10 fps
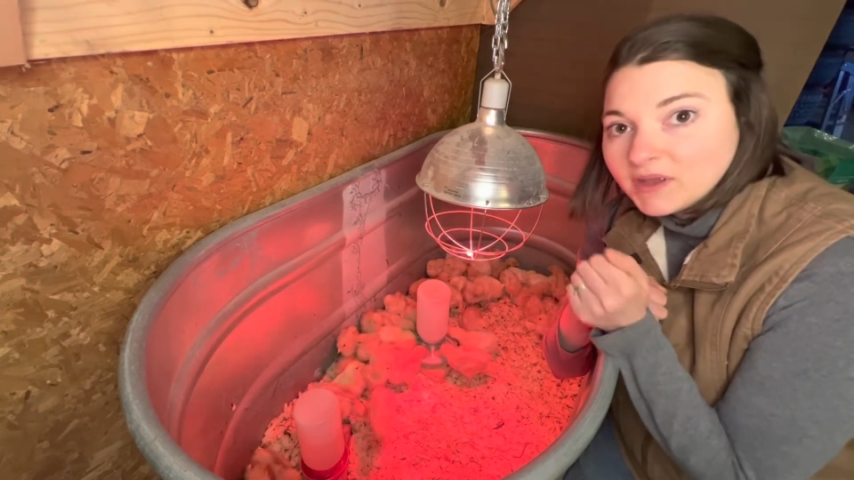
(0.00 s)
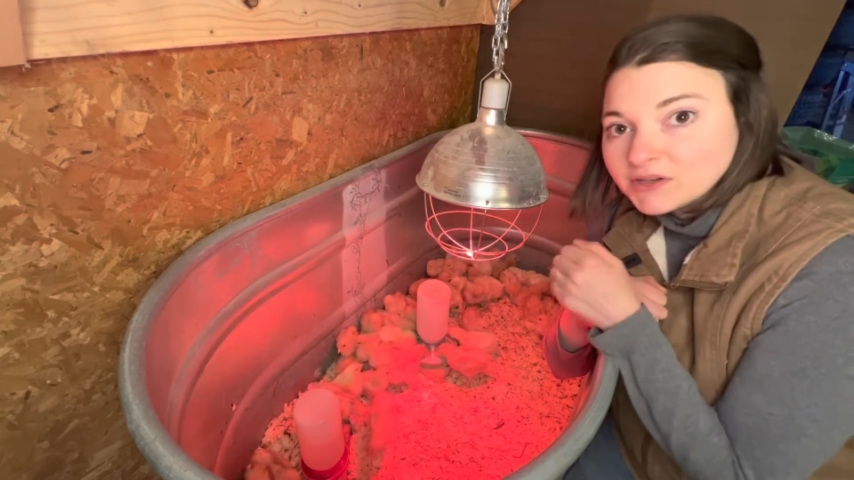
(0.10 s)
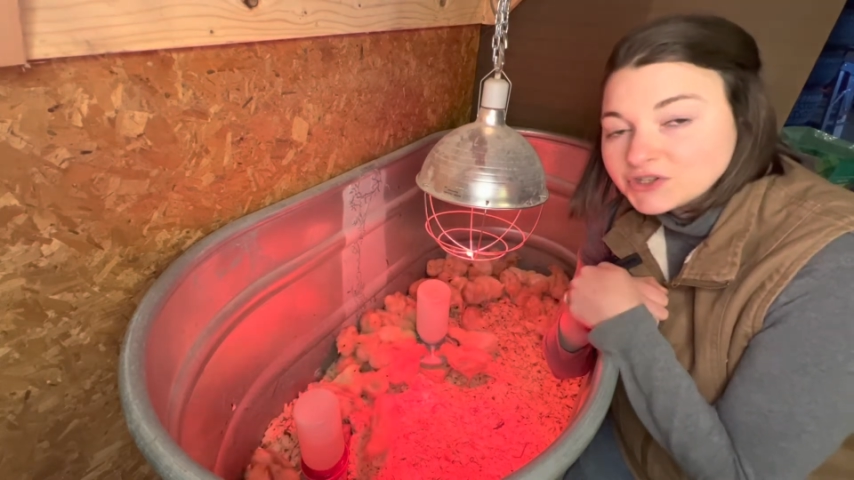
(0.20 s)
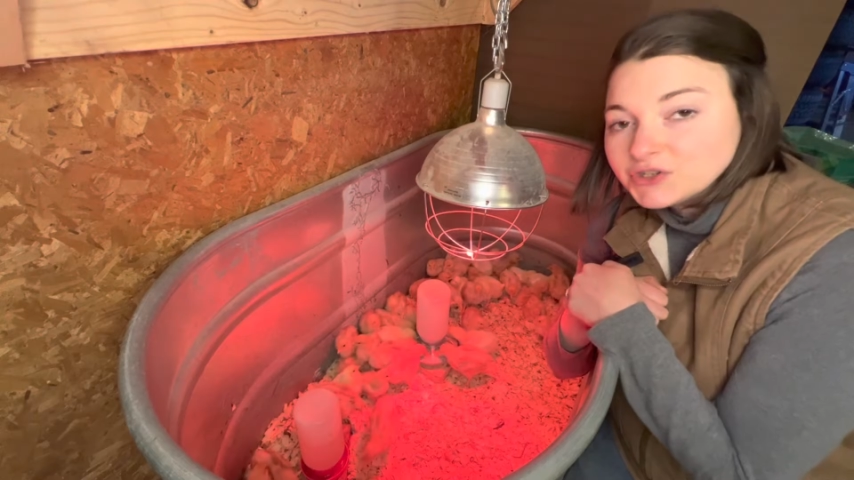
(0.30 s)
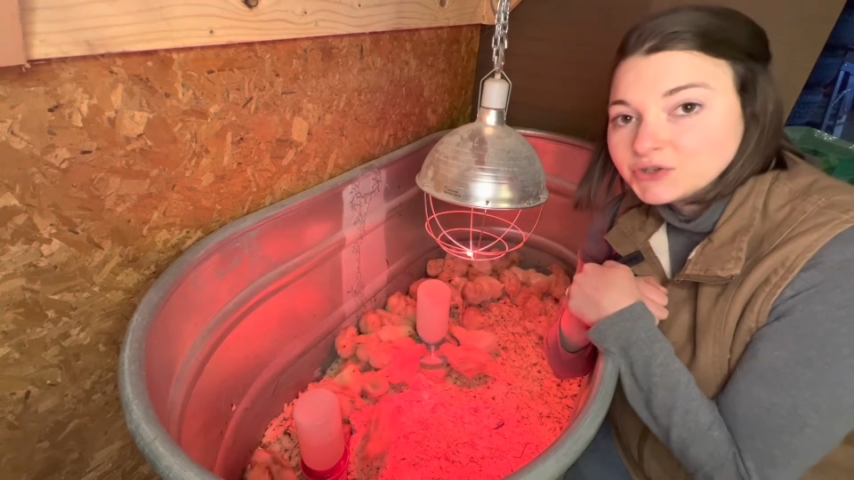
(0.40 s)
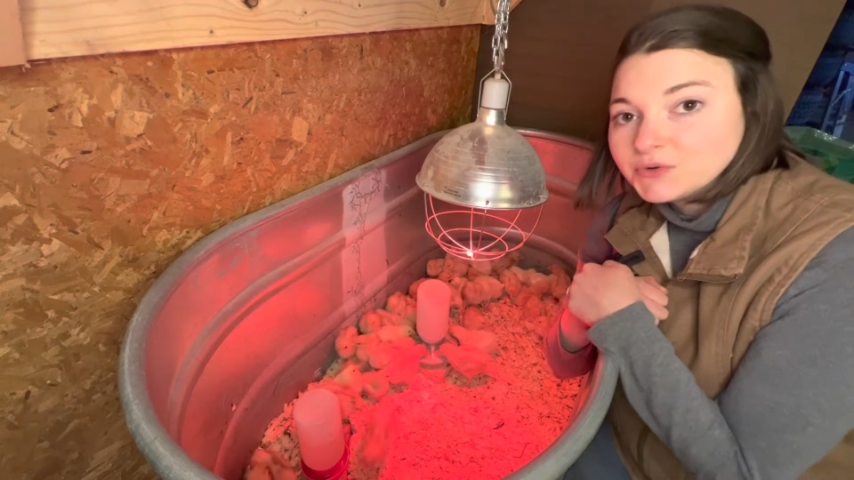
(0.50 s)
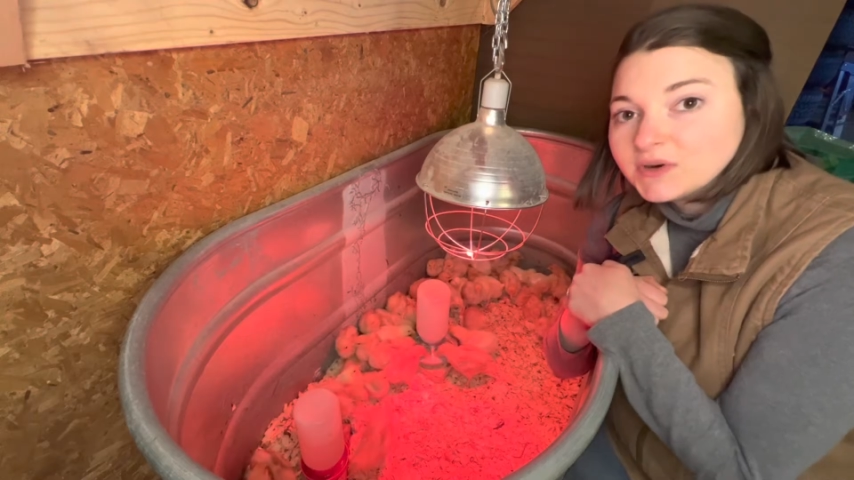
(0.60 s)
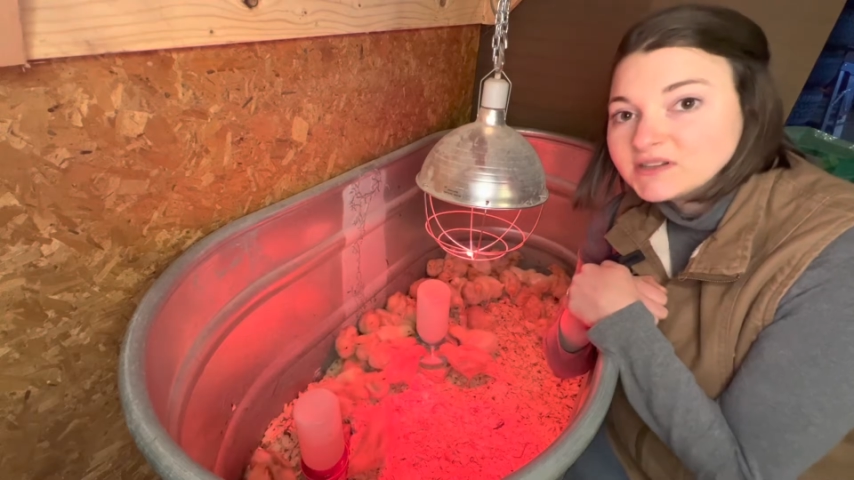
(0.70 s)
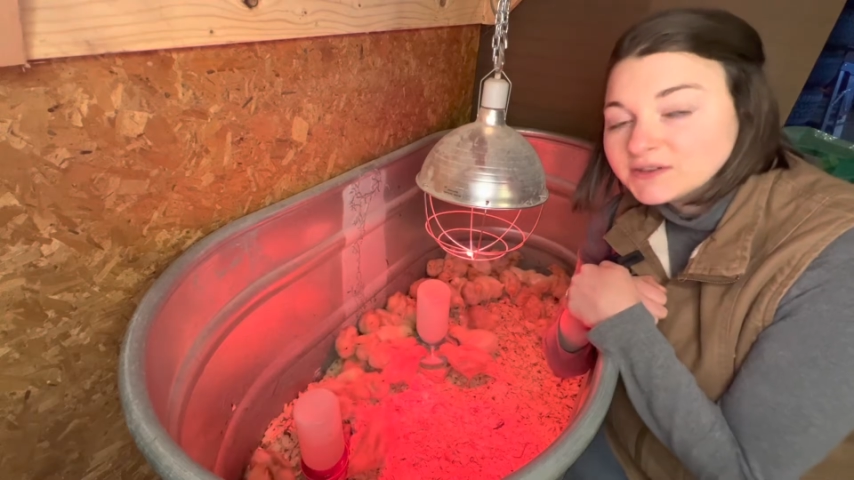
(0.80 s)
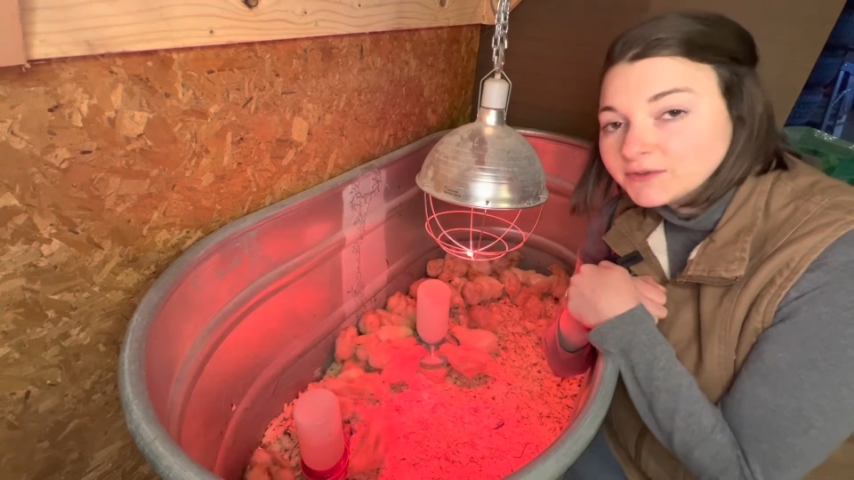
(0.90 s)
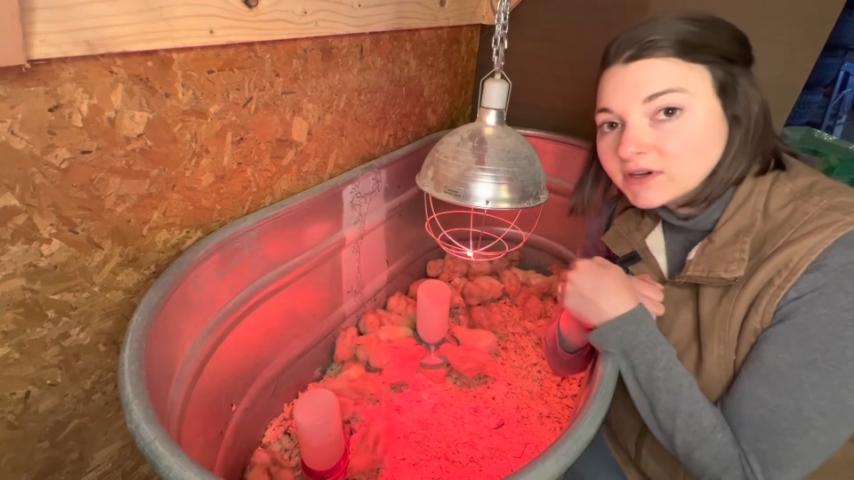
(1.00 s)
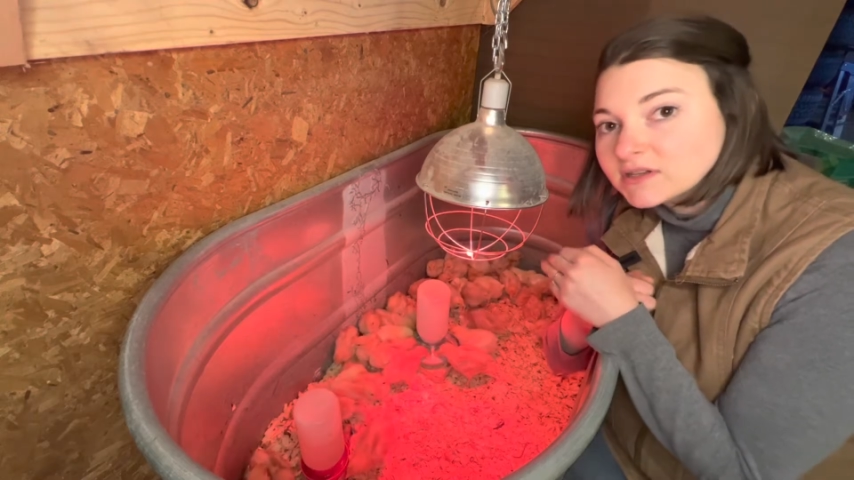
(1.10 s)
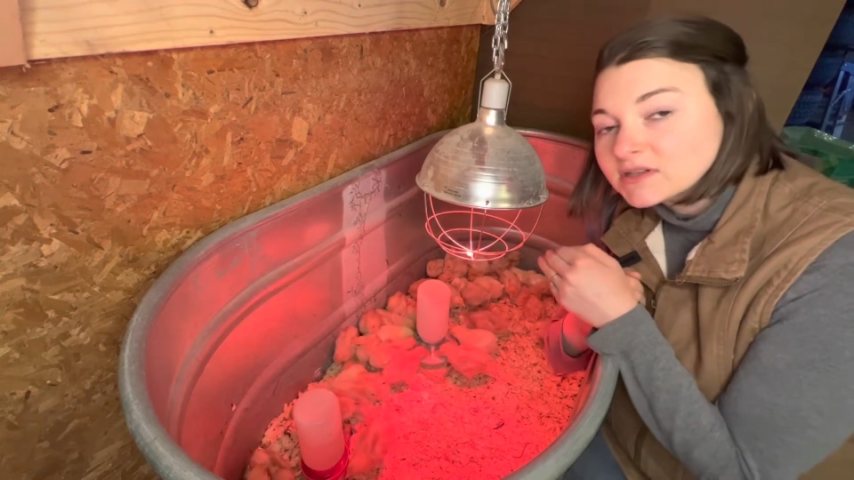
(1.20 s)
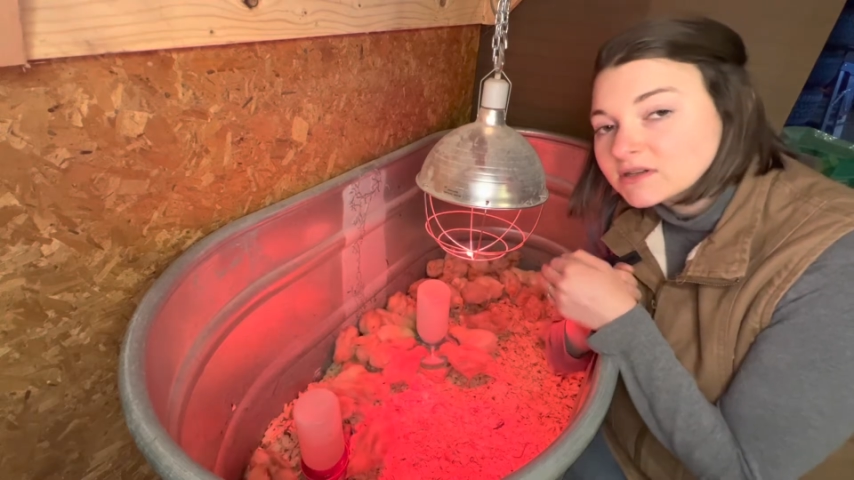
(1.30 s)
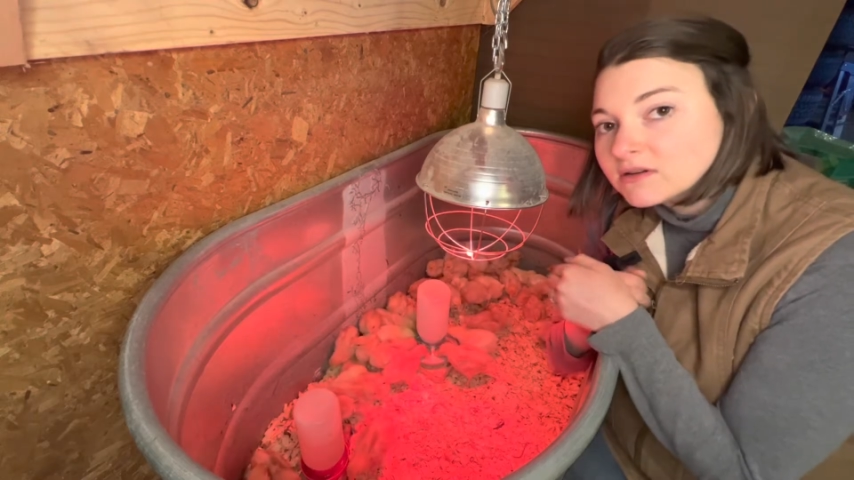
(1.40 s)
into a
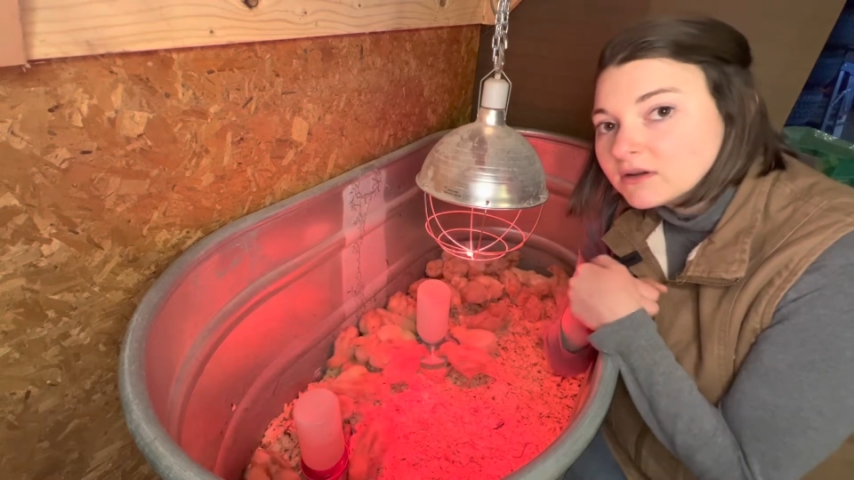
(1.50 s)
different